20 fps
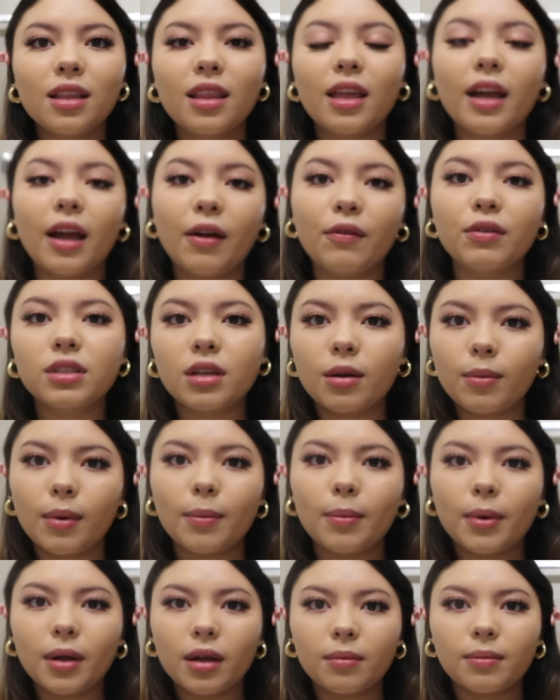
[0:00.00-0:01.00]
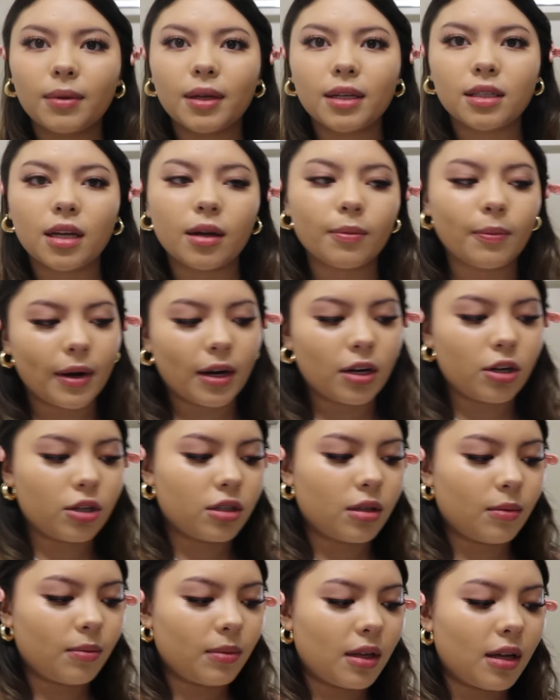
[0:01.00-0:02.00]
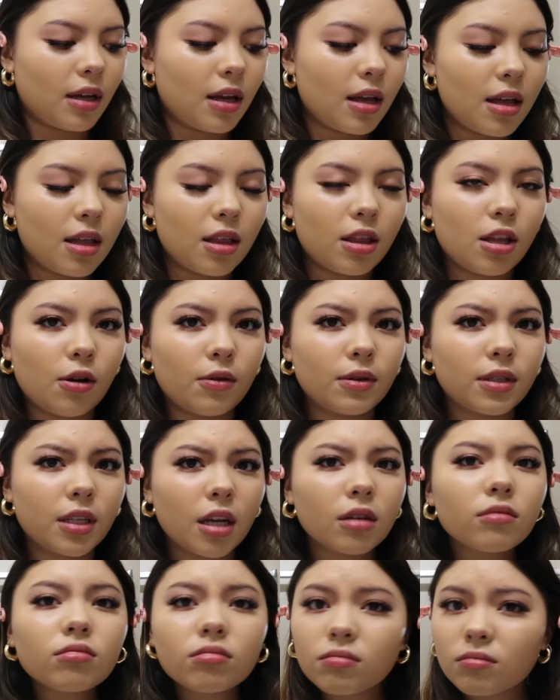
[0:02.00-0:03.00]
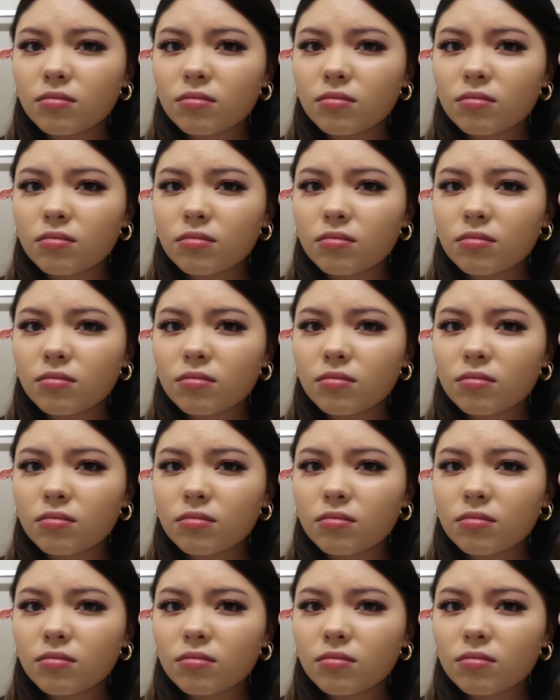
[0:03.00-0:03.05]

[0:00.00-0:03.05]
Like every time I bring up like Zach Bryan or something, I always like